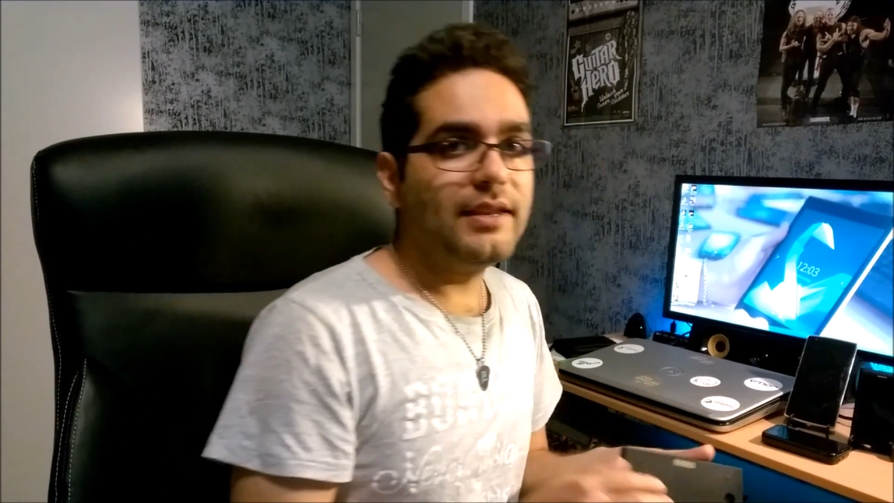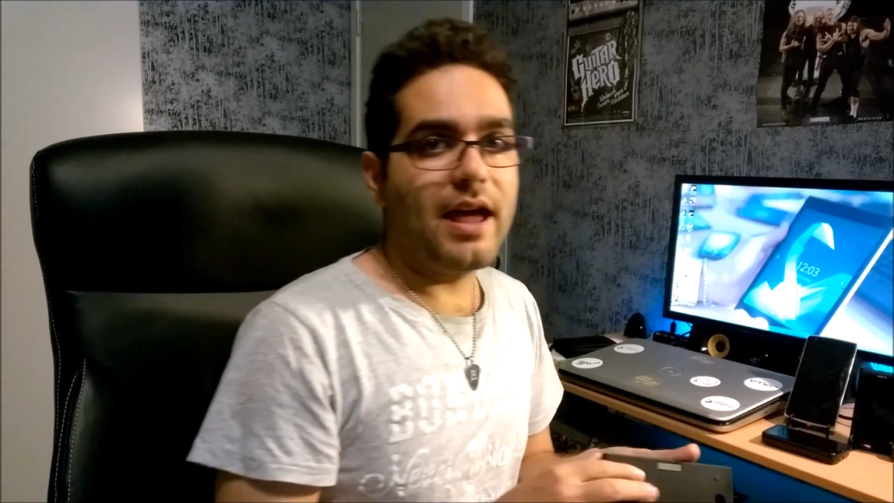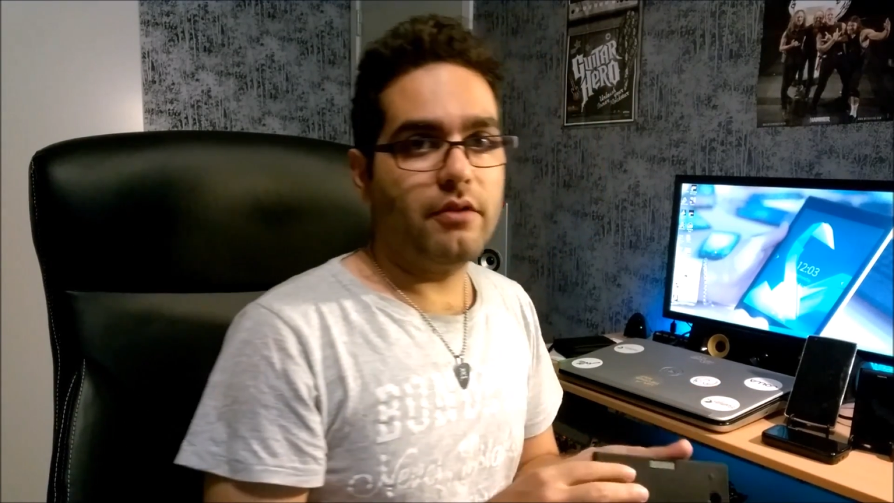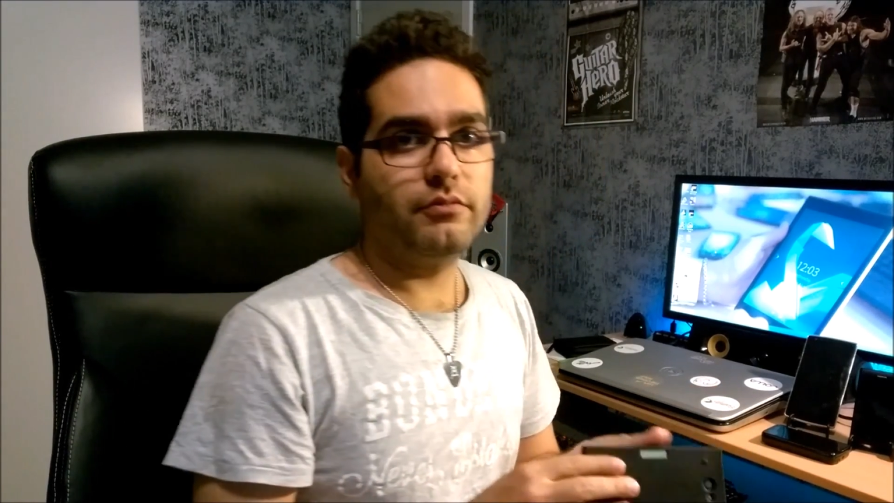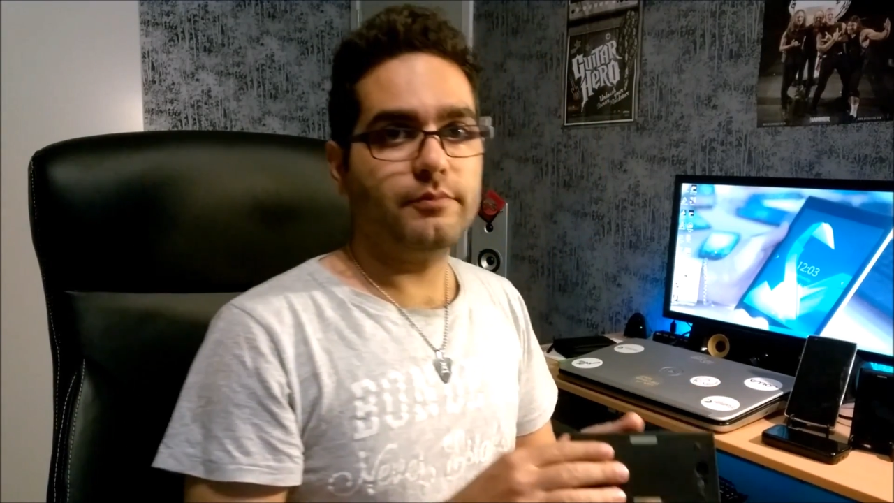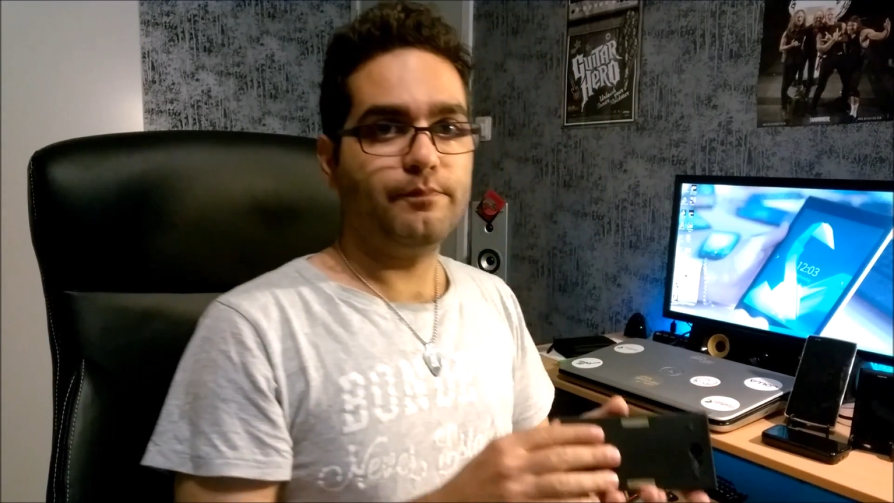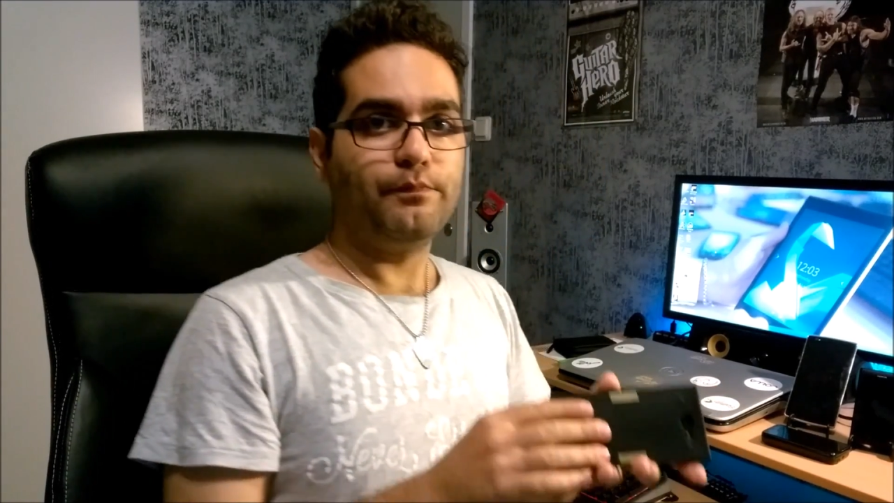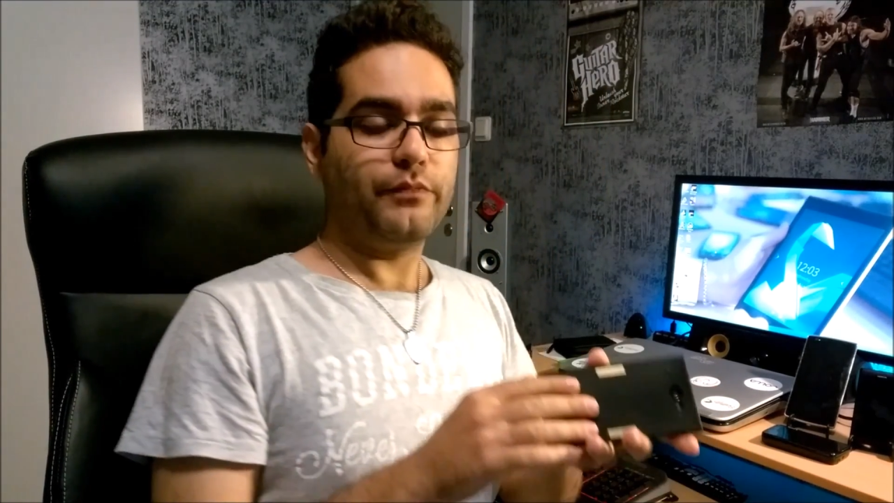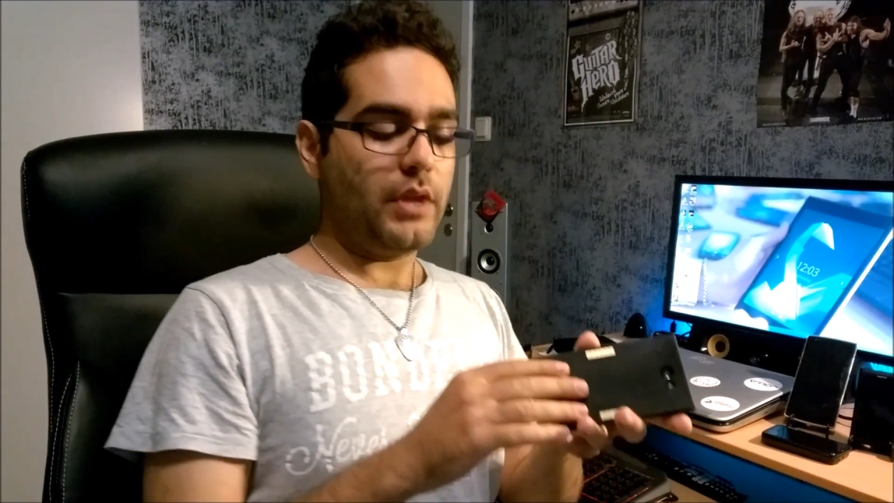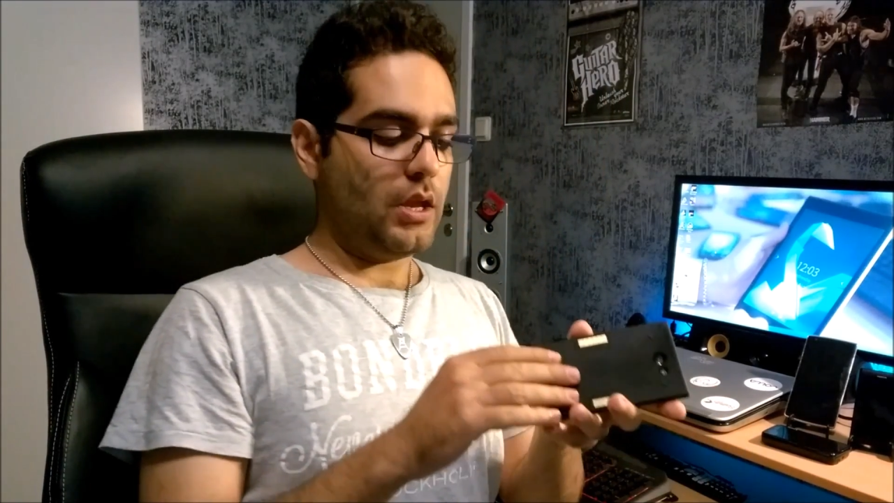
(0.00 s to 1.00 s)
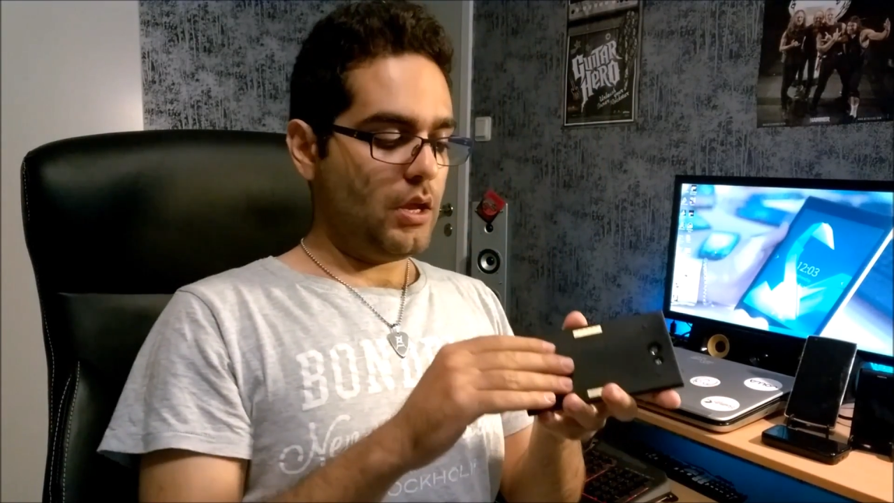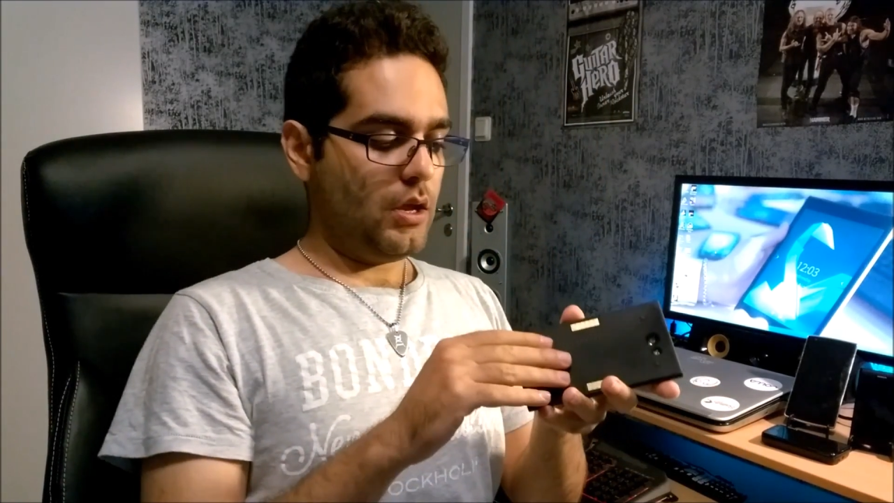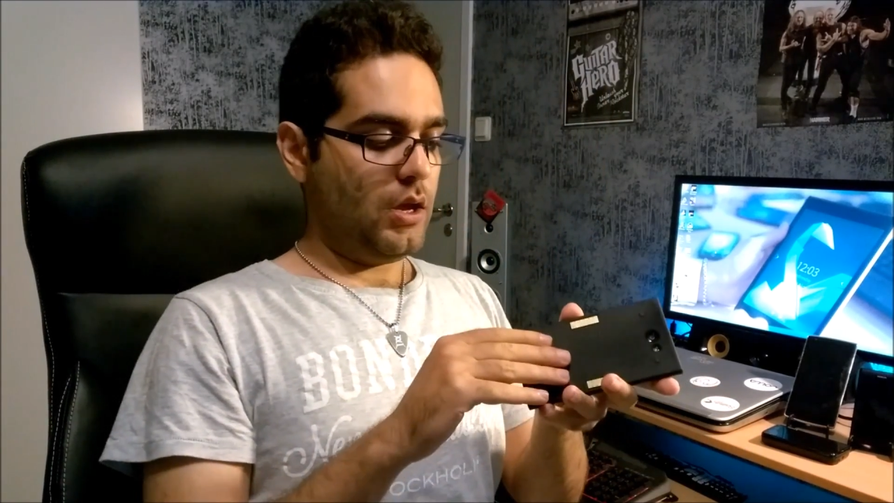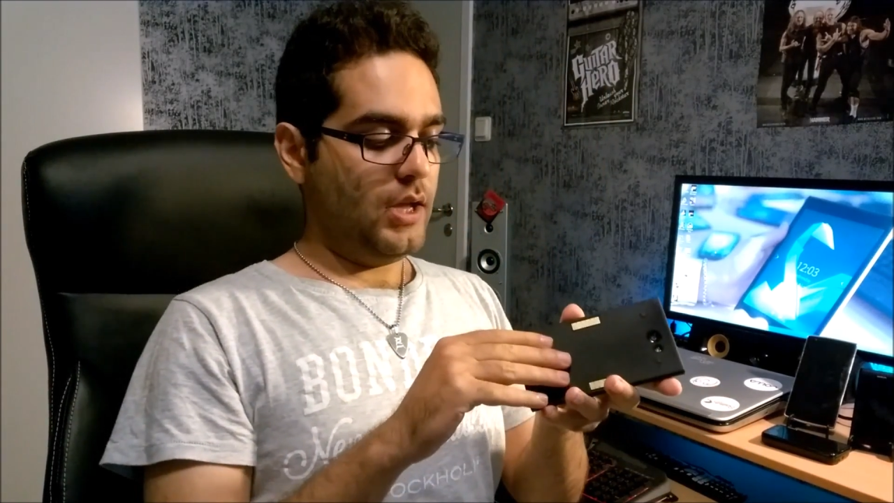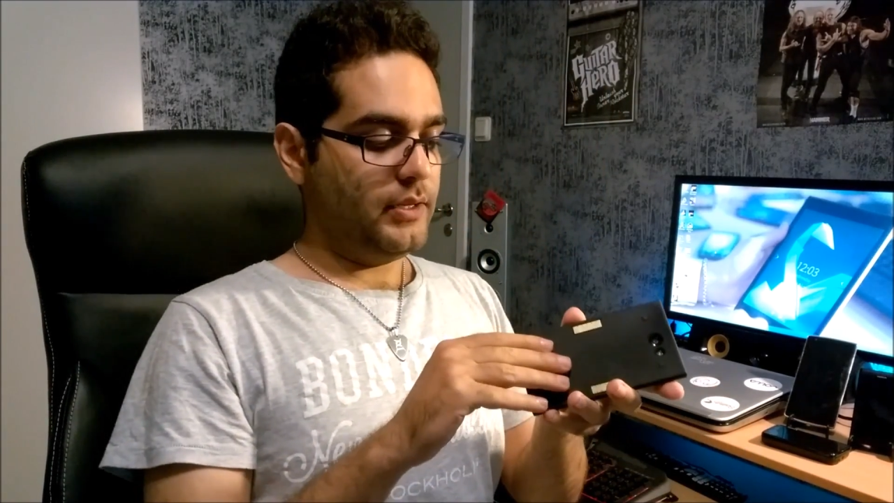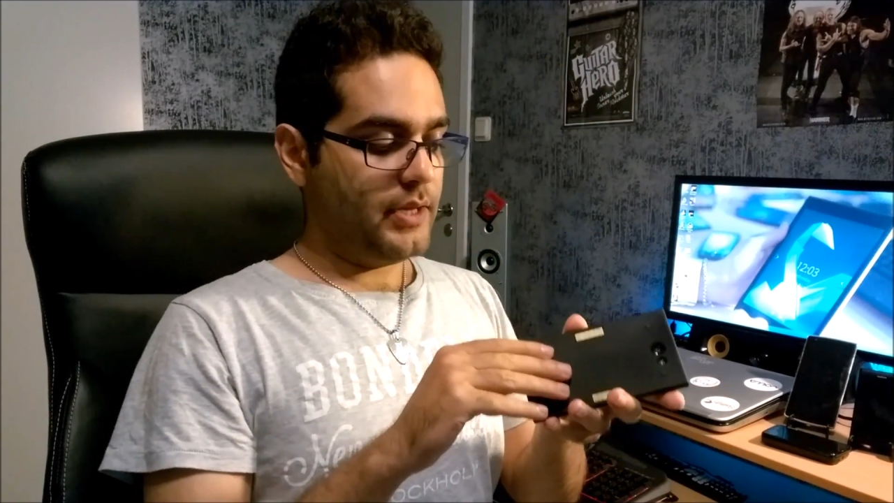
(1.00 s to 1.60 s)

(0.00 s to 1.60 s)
down, it